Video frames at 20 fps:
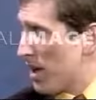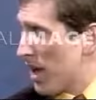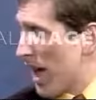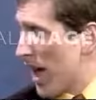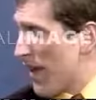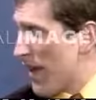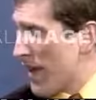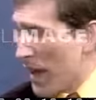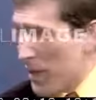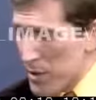
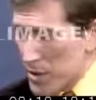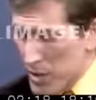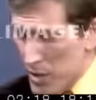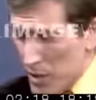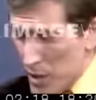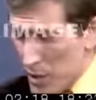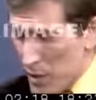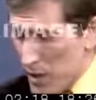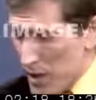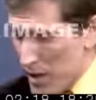Yeah. I think I was
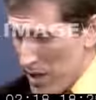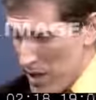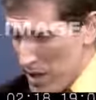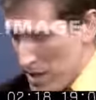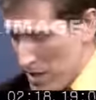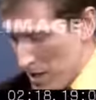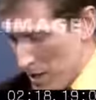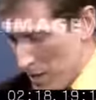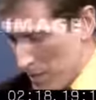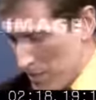good with
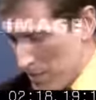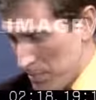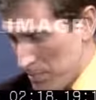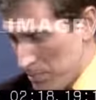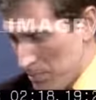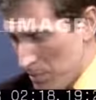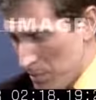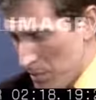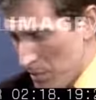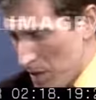these um,
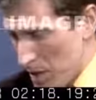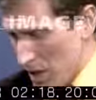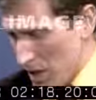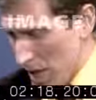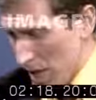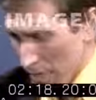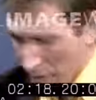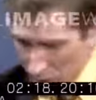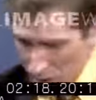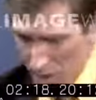
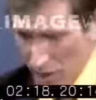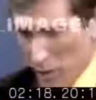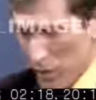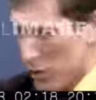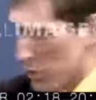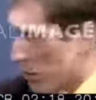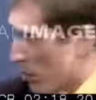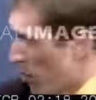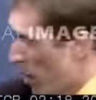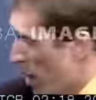have these little
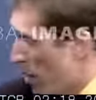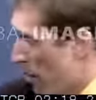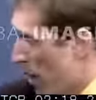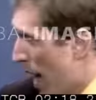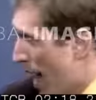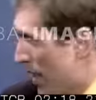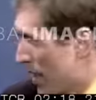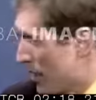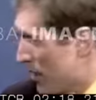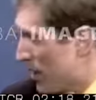square
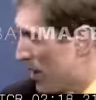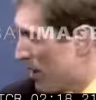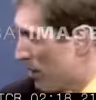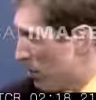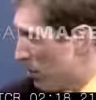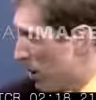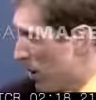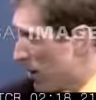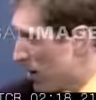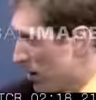boxes
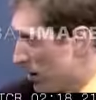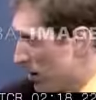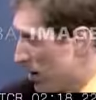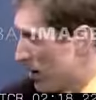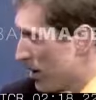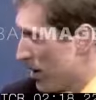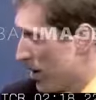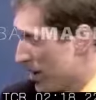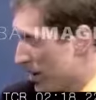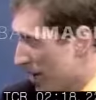and puzzles
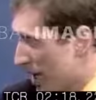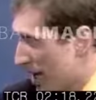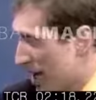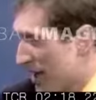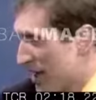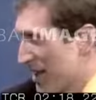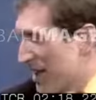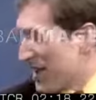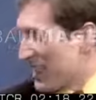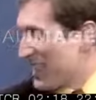and this
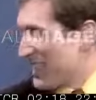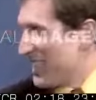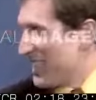kind of thing.